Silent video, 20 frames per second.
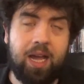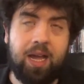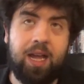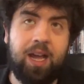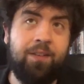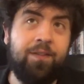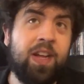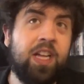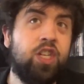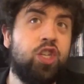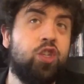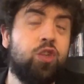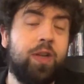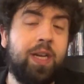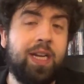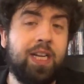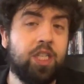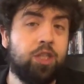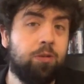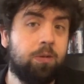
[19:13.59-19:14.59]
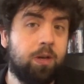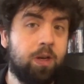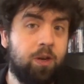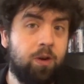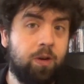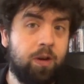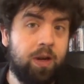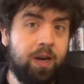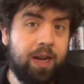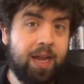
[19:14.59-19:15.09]
eventually gets
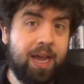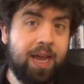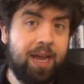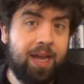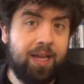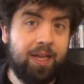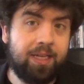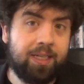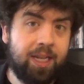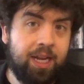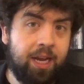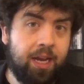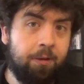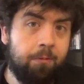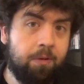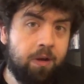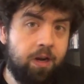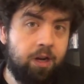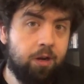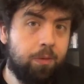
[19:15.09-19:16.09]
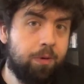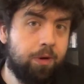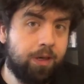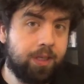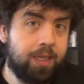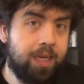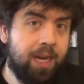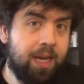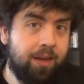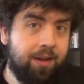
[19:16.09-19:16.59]
recruited as a radio
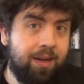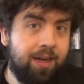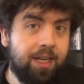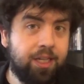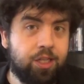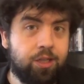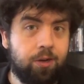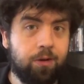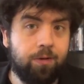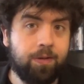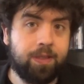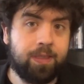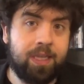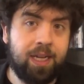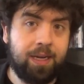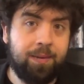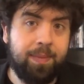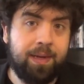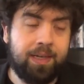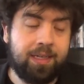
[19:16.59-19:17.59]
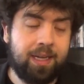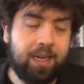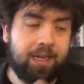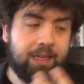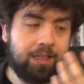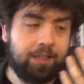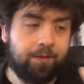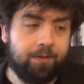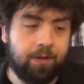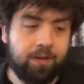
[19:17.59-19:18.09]
personality, gets her own segment,
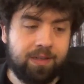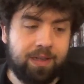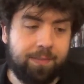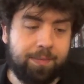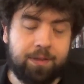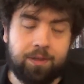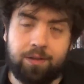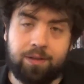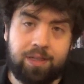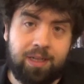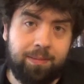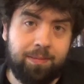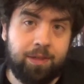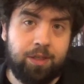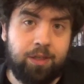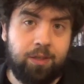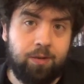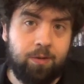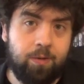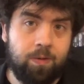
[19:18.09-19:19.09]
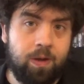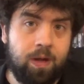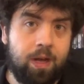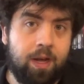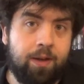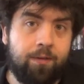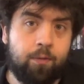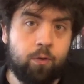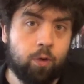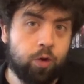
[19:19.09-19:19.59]
as the first episode seems to
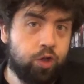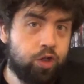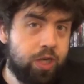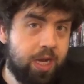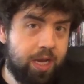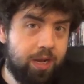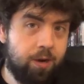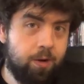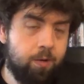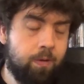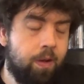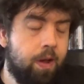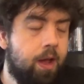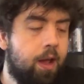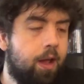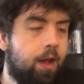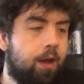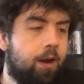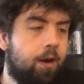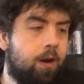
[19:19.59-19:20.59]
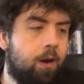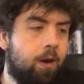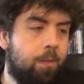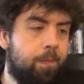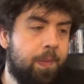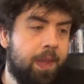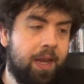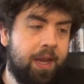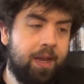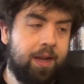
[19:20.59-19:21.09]
foreshadow.
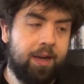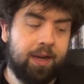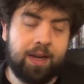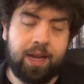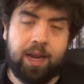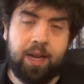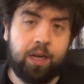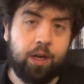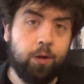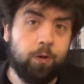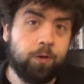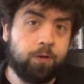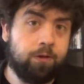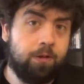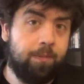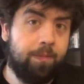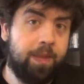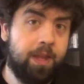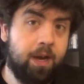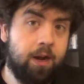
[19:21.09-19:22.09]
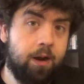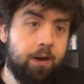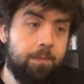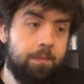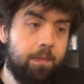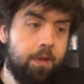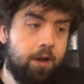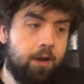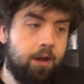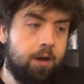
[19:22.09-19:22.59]
And it kind of goes from there.
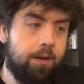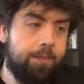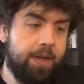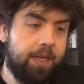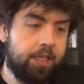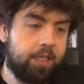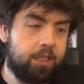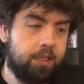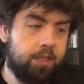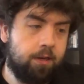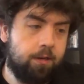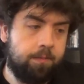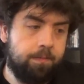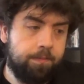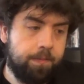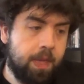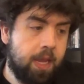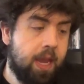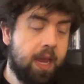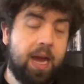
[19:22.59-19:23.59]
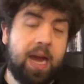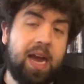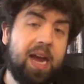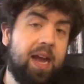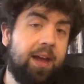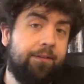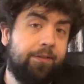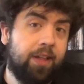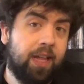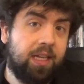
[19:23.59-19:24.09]
And so
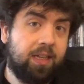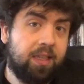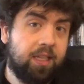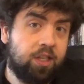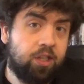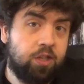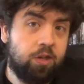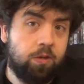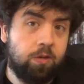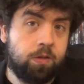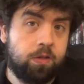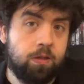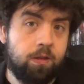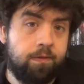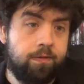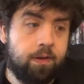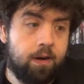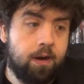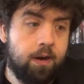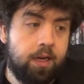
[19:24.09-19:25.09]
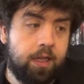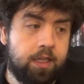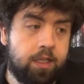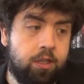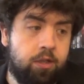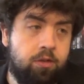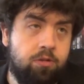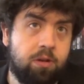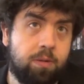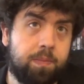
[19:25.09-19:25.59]
I've liked this show so far. It's
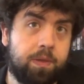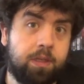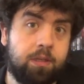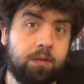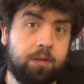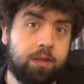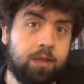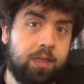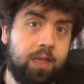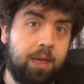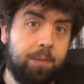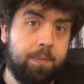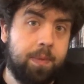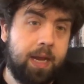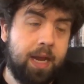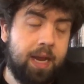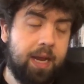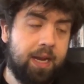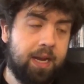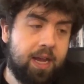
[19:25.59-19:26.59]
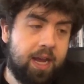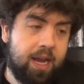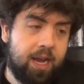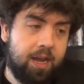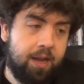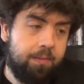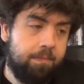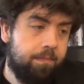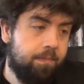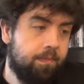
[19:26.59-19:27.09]
two episodes deep, and I